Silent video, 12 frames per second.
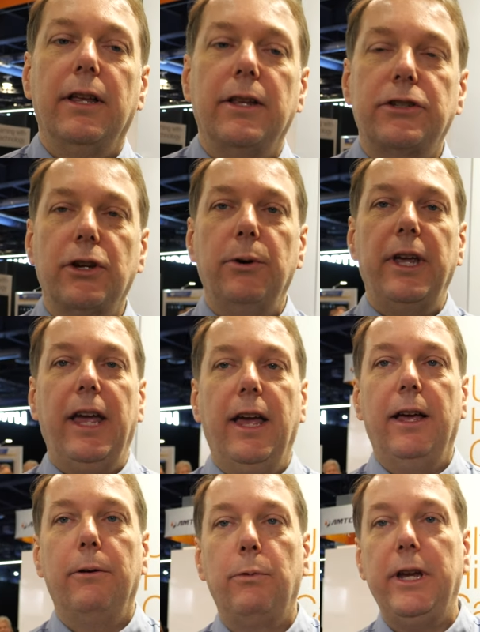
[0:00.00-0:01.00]
So
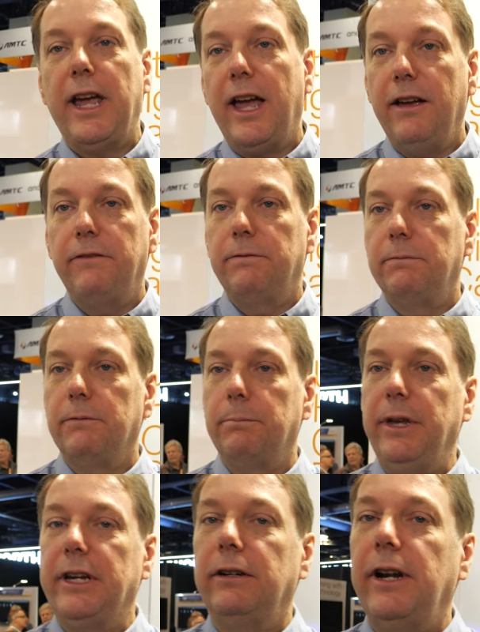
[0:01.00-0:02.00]
we have
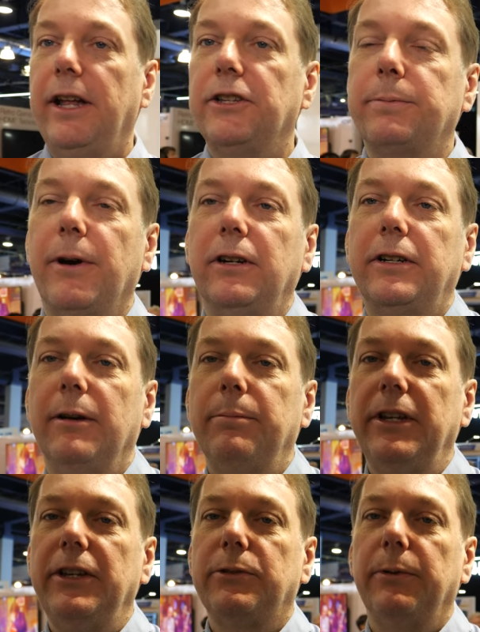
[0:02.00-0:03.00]
bigger and smaller
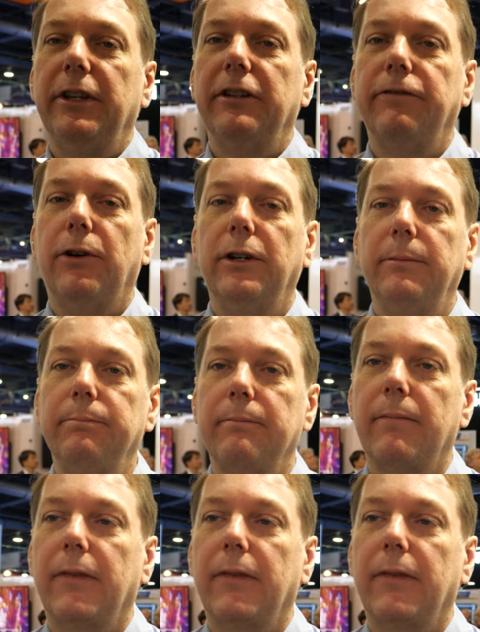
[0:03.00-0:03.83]
companies within the forum,